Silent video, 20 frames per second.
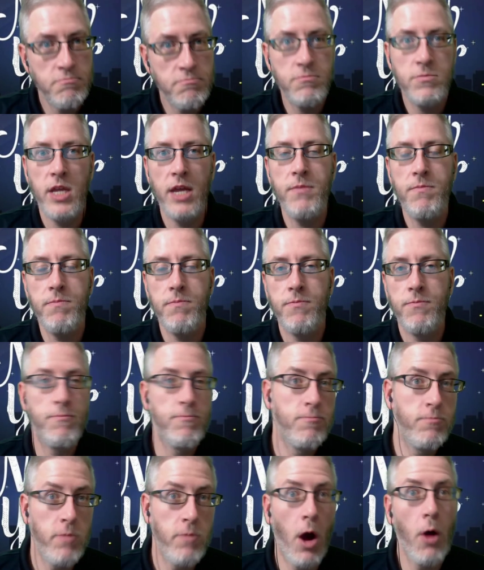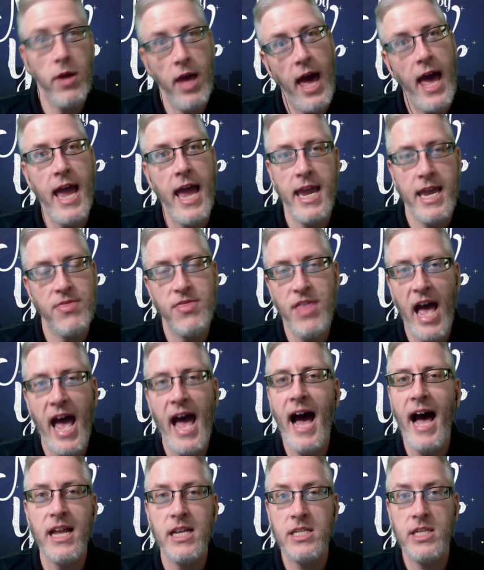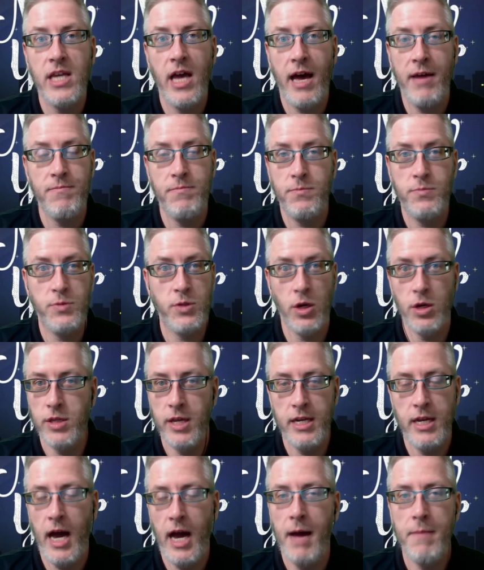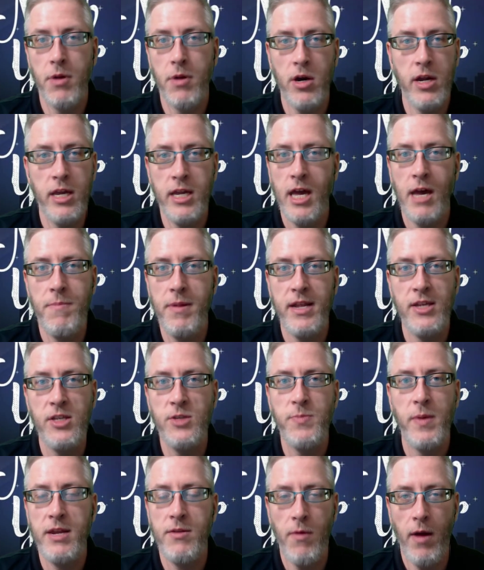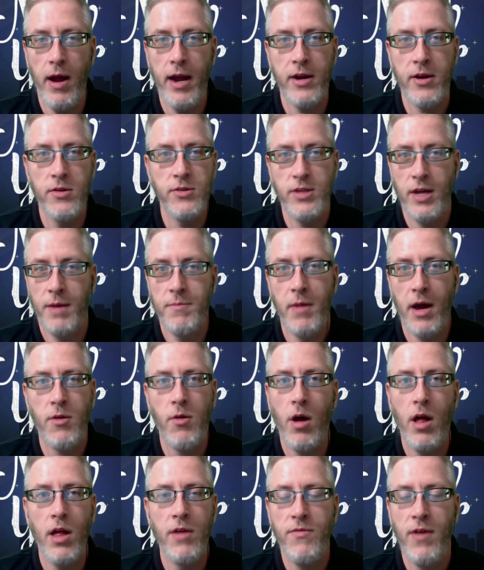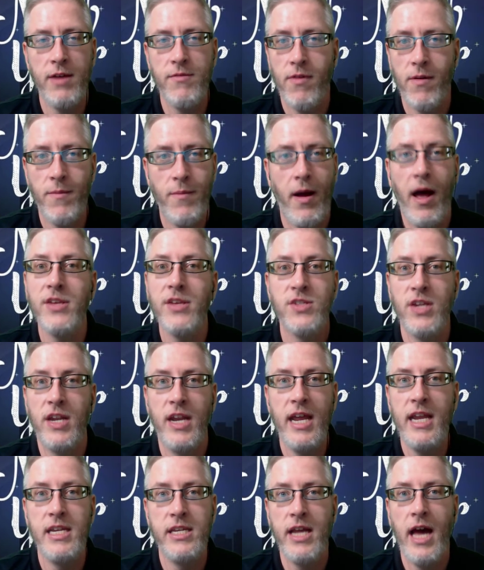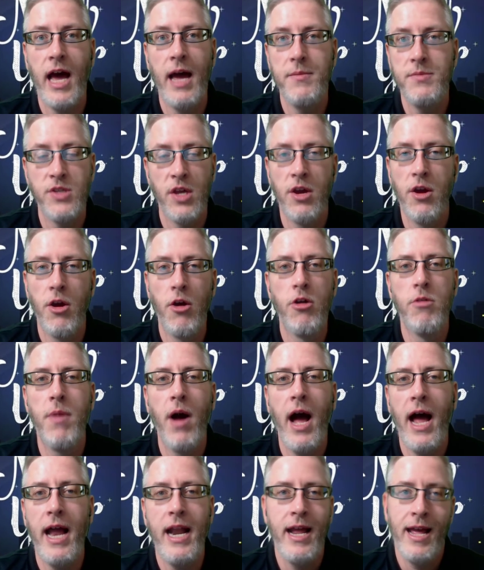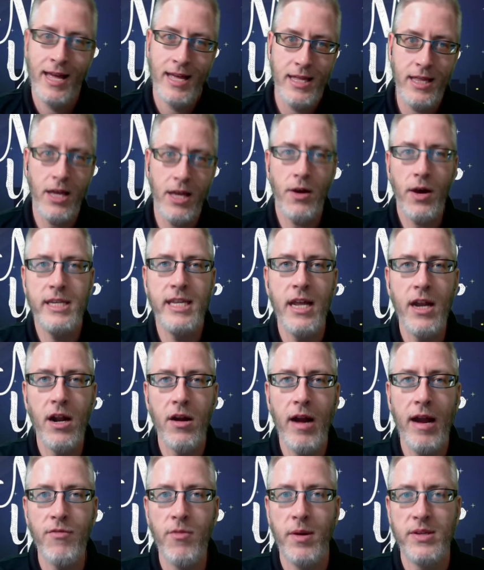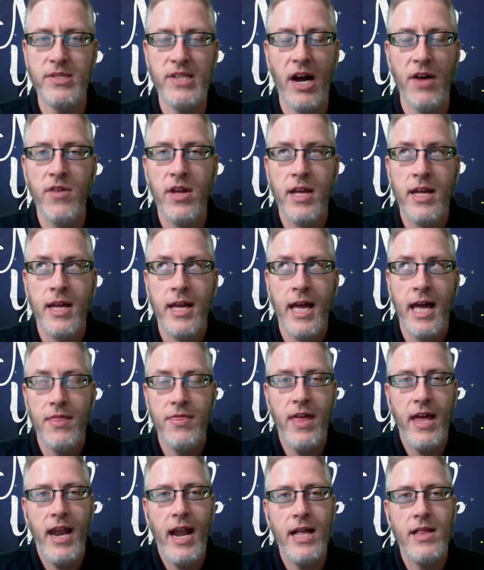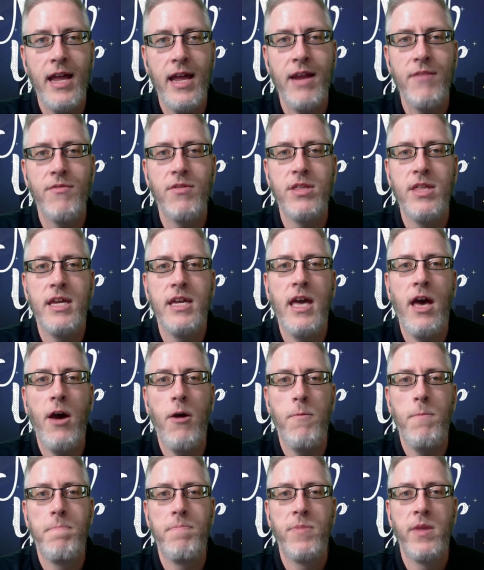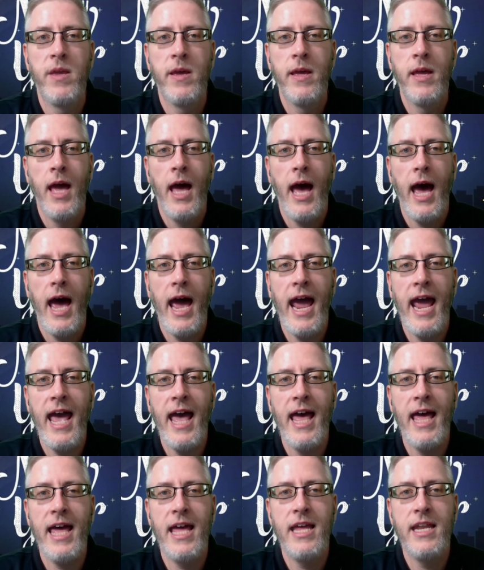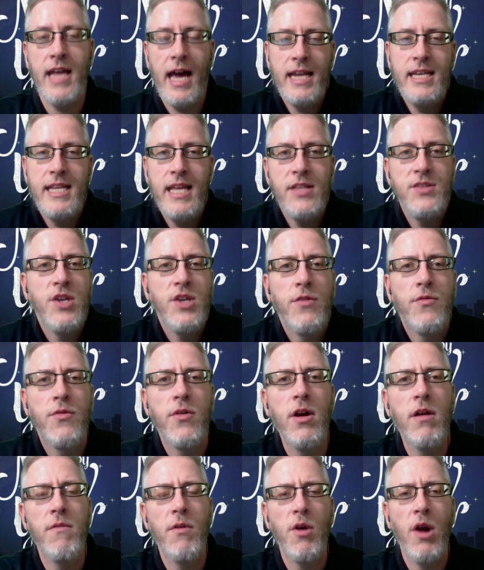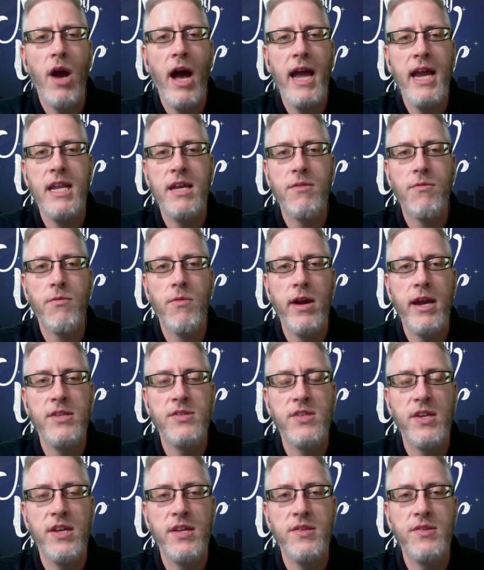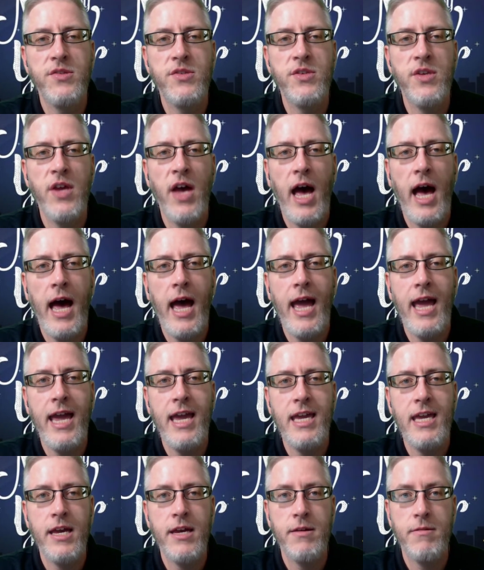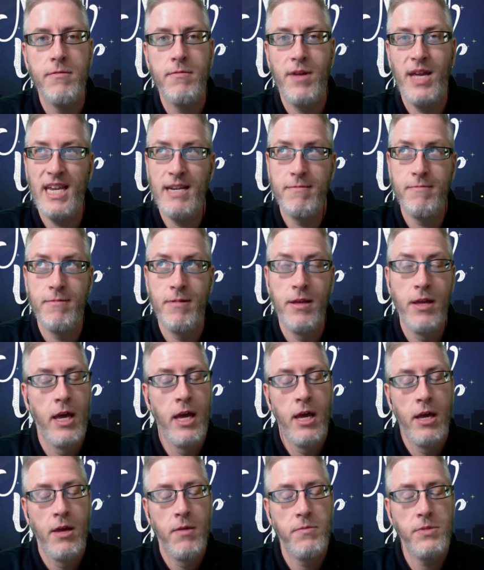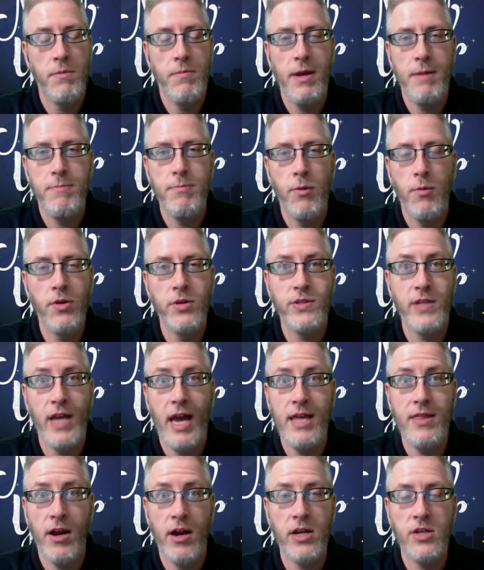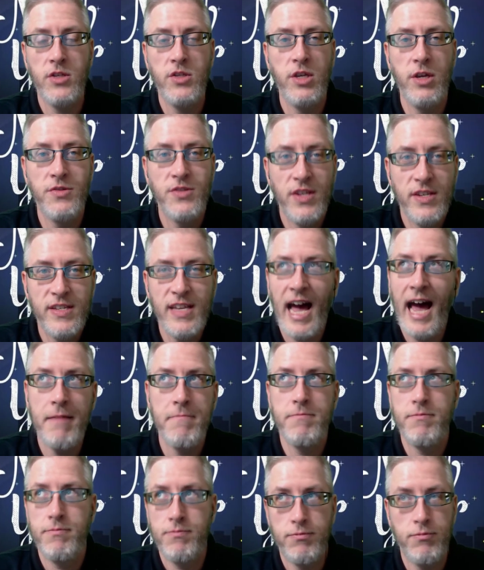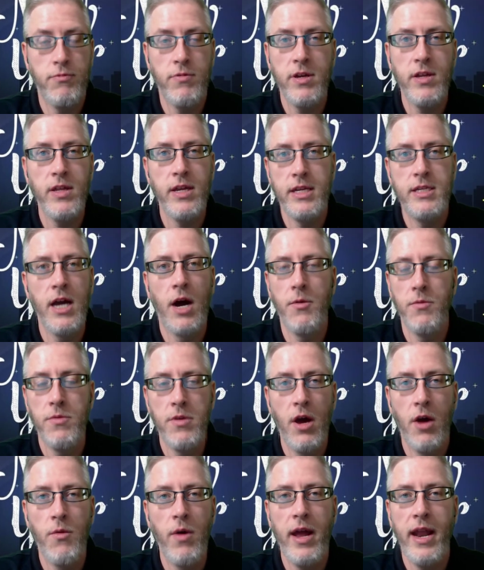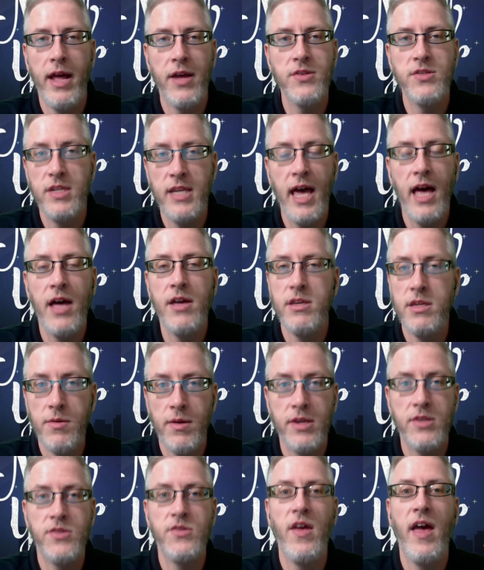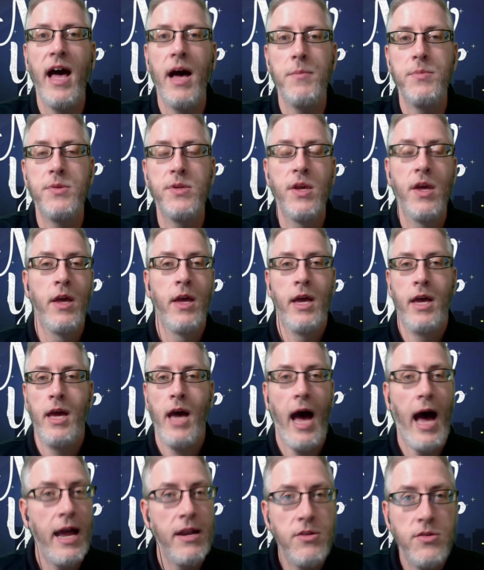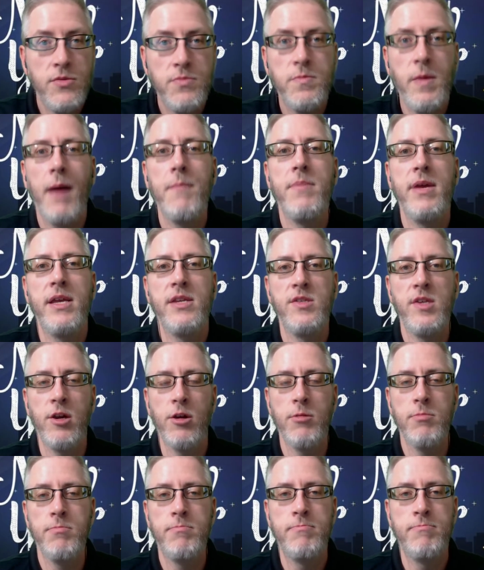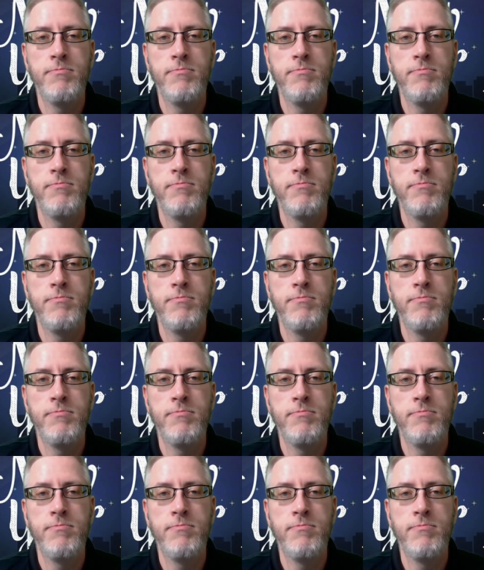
did okay at that. I'm certainly not burning up any speed records. I'm not qualifying for Boston anytime soon, but I did all right for myself. Then I everything go. And I did so for a variety of reasons. I mean, some people will say their excuses. I really don't know what else to tell you except I just got busier.